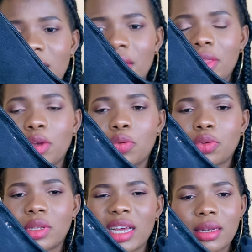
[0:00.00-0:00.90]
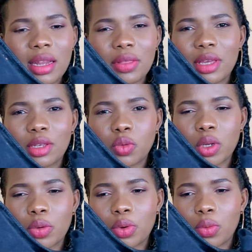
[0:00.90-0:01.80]
nothing is
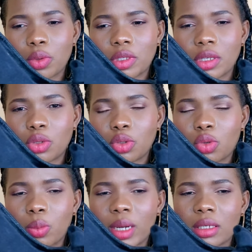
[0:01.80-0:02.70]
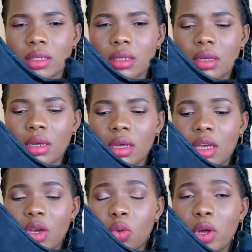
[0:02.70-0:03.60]
really wrong with this shoe, but
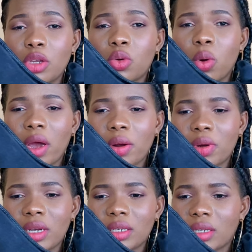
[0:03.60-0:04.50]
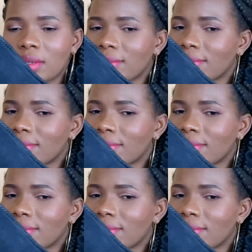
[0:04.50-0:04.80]
when you wear it.